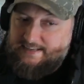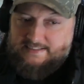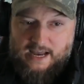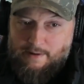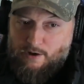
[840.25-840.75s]

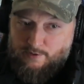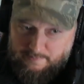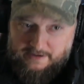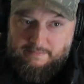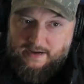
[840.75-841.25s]
time, I'll
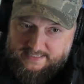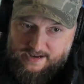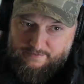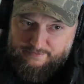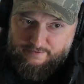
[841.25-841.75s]
repeat
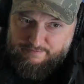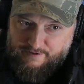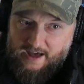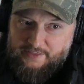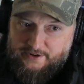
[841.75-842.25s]
myself.
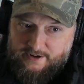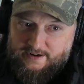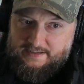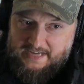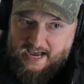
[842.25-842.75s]

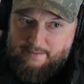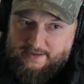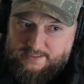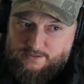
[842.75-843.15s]
Father Thomas